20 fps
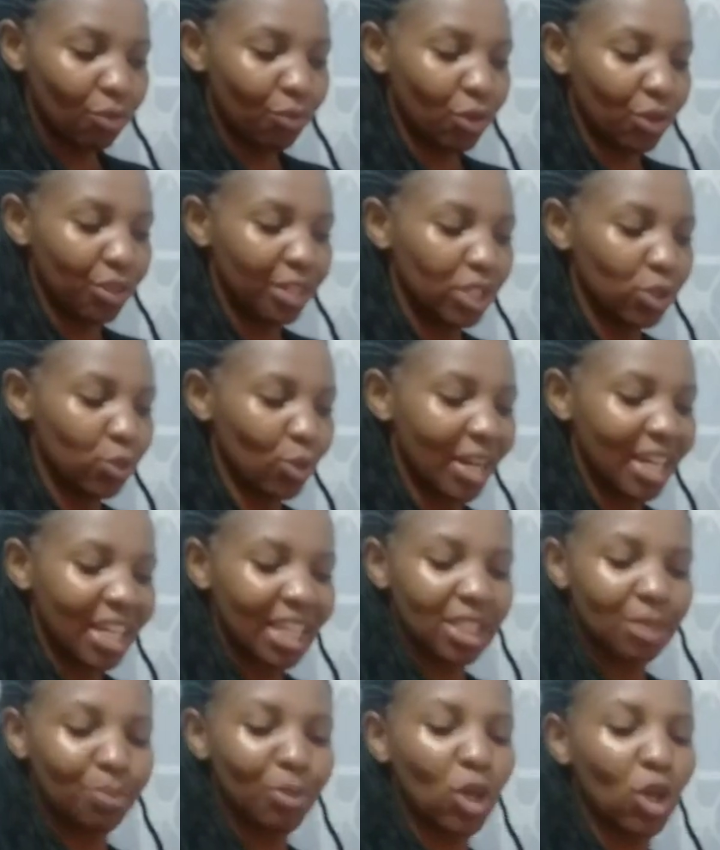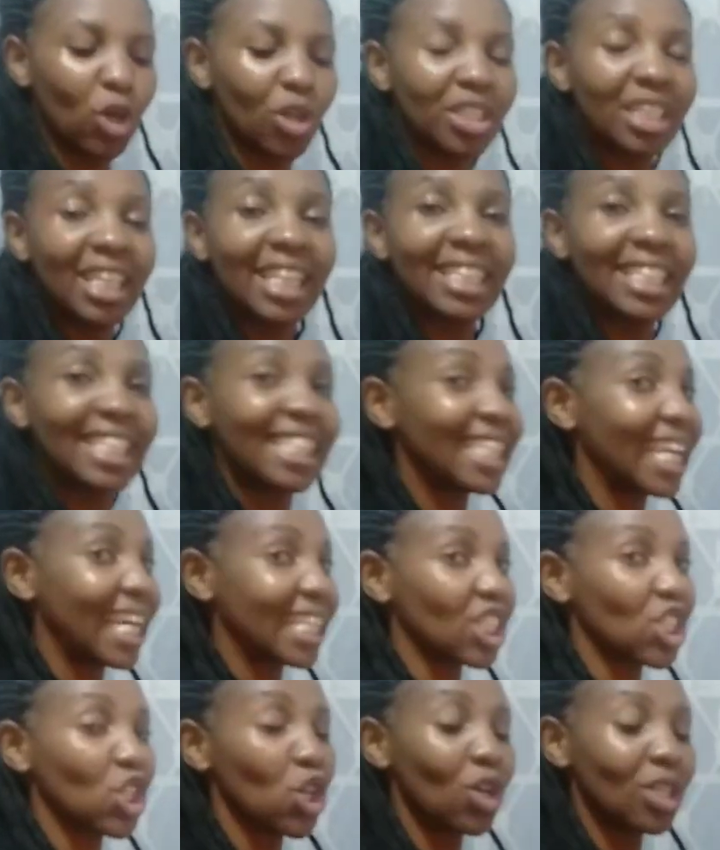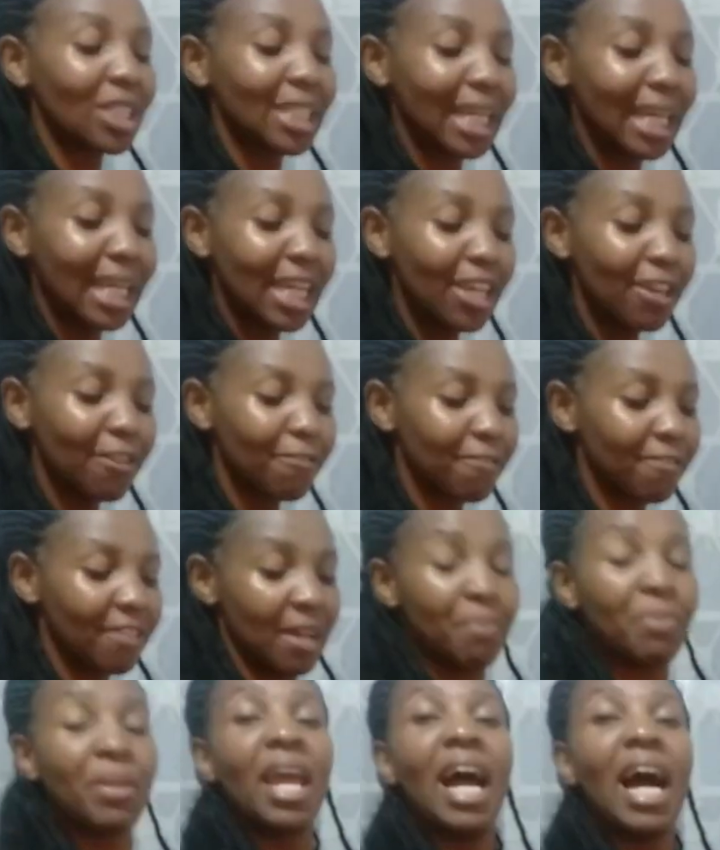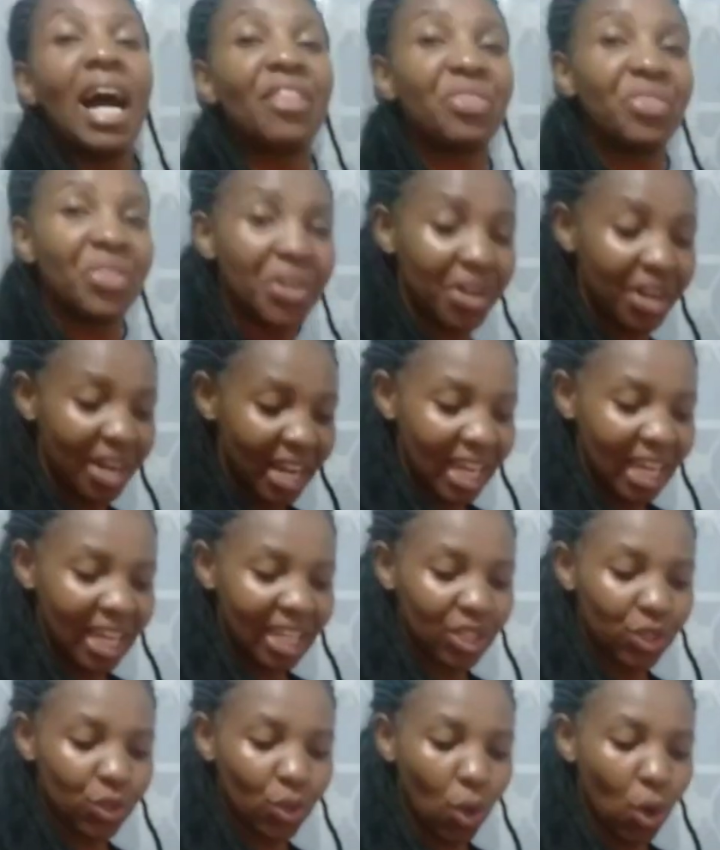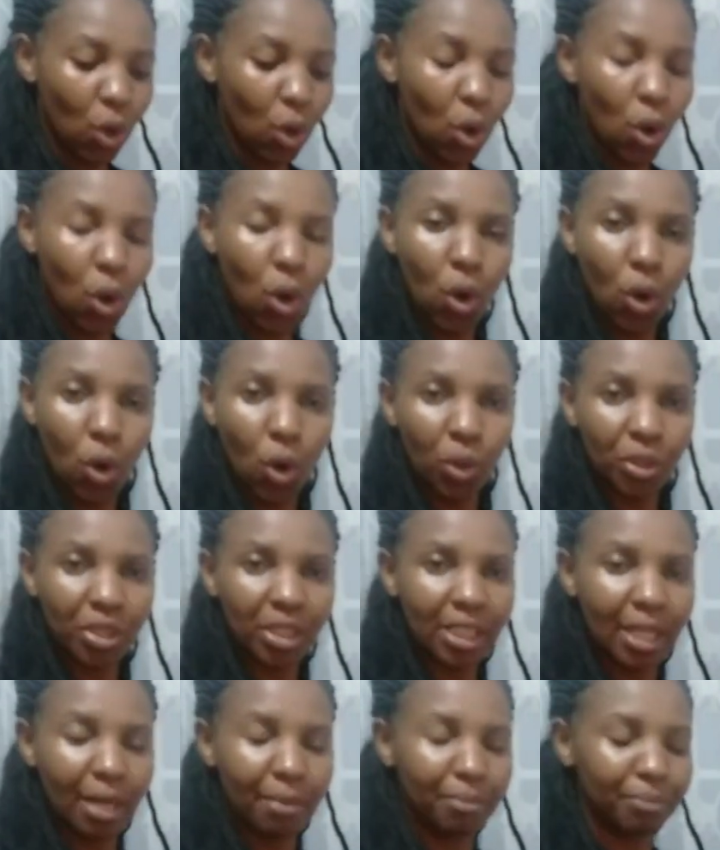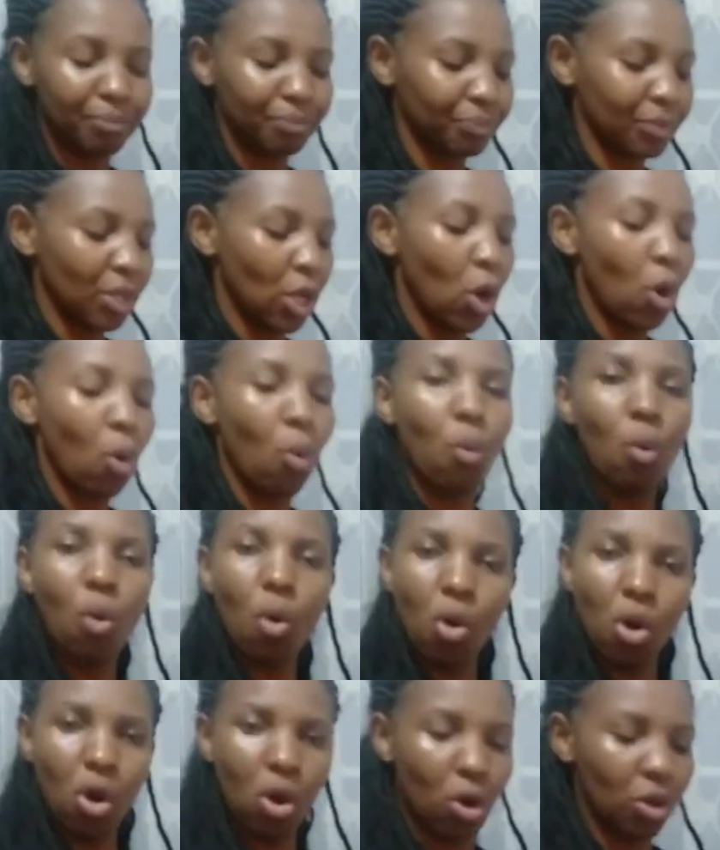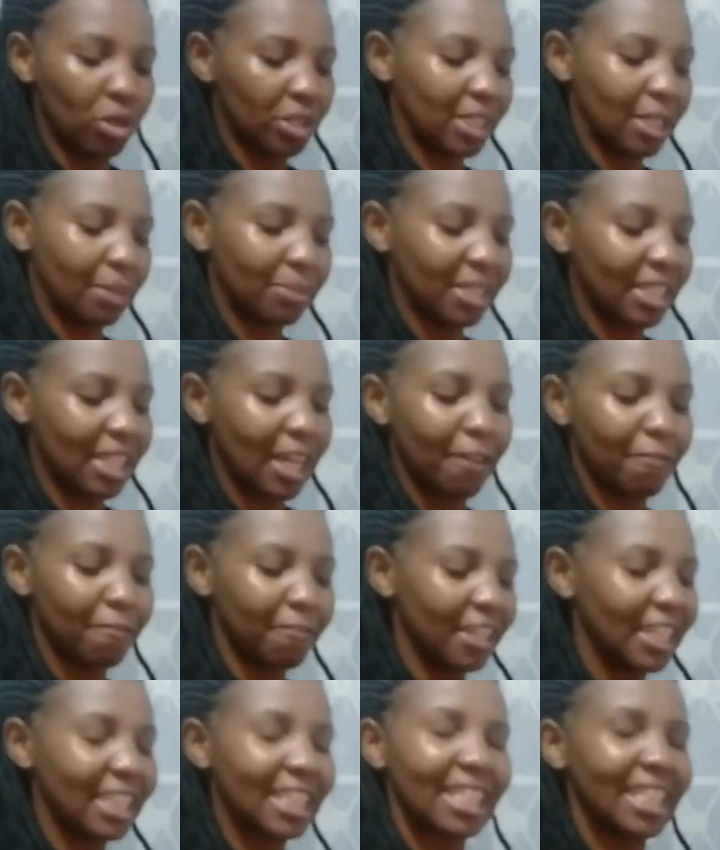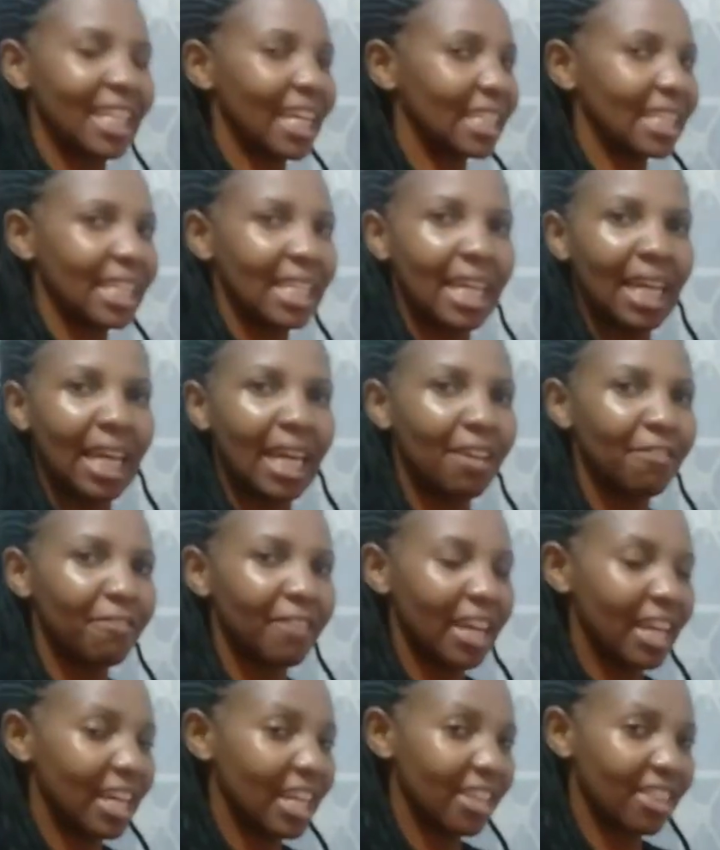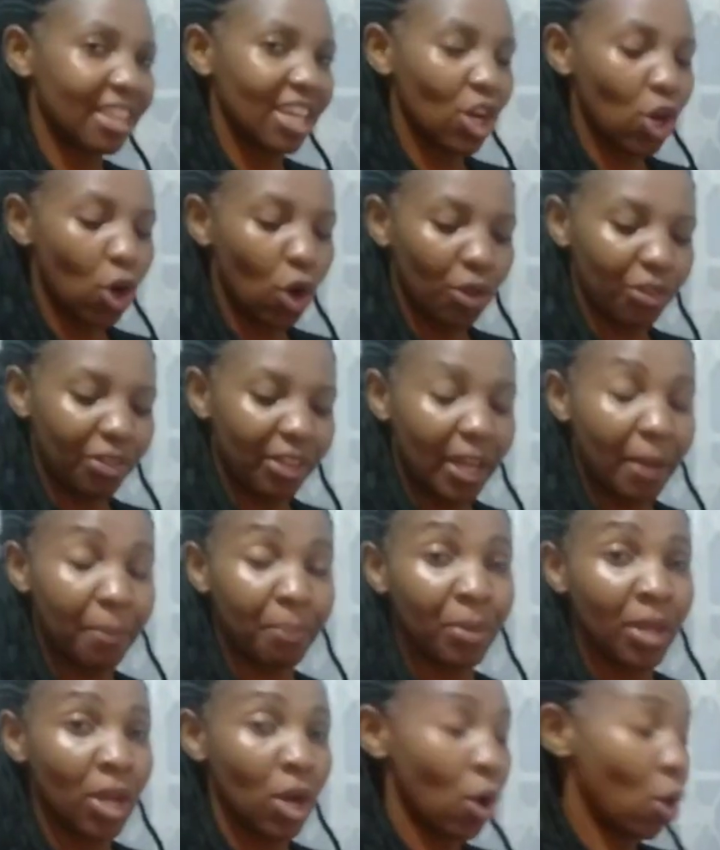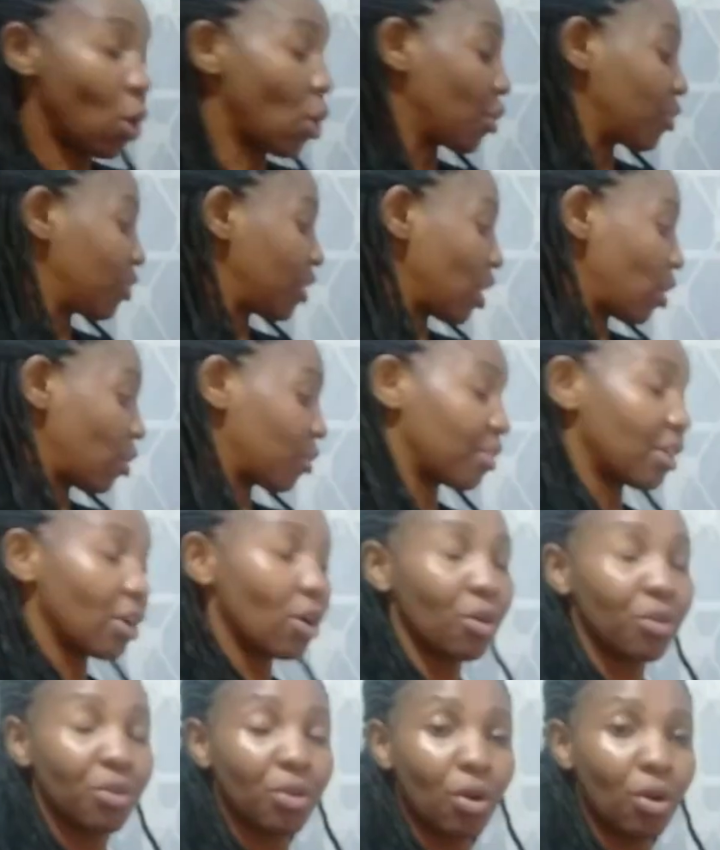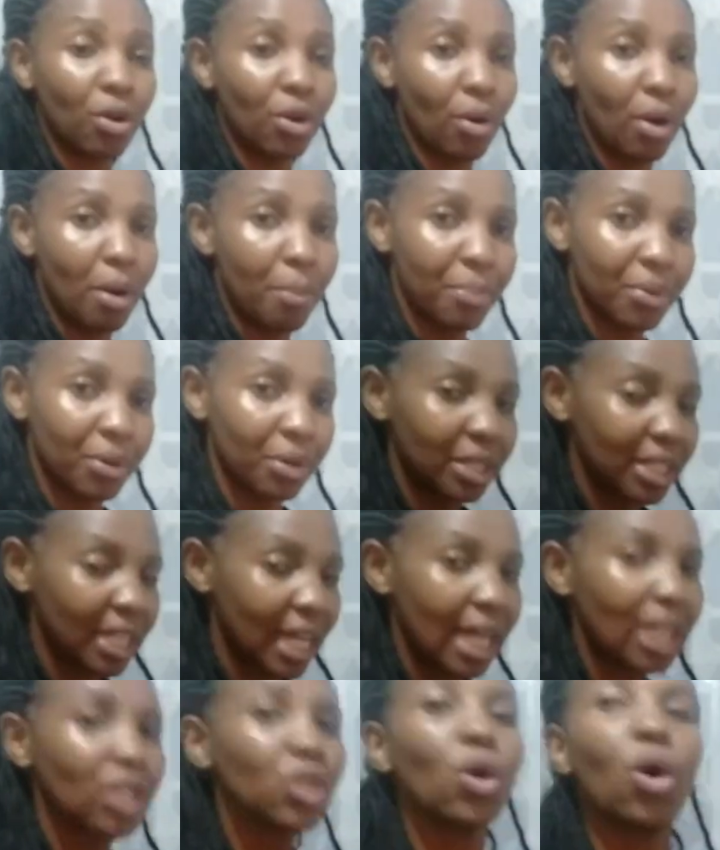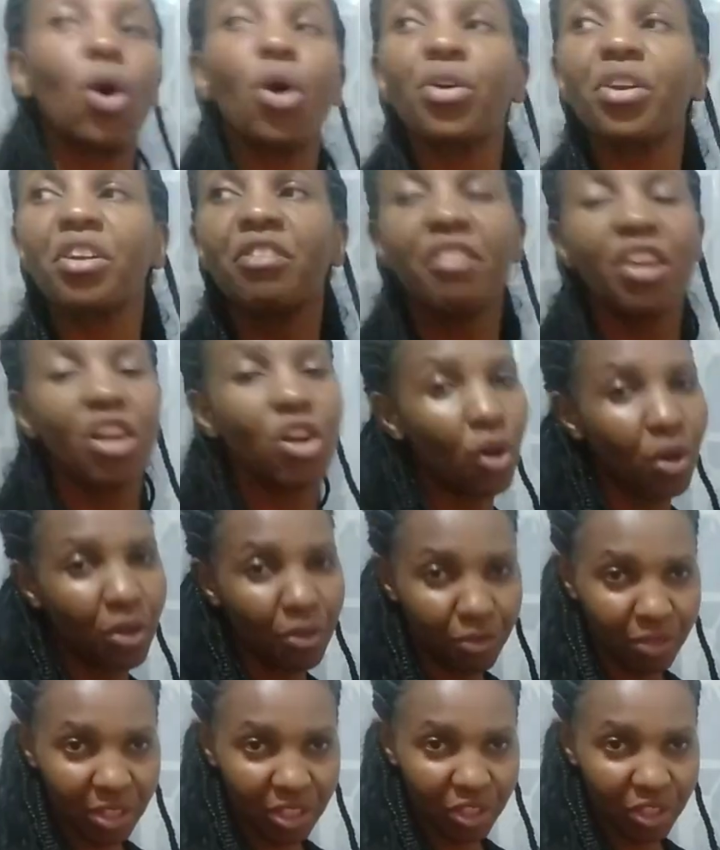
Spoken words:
for this one is because it does not leave threads or some wool or some stuff. It doesn't leave anything on our product, or even on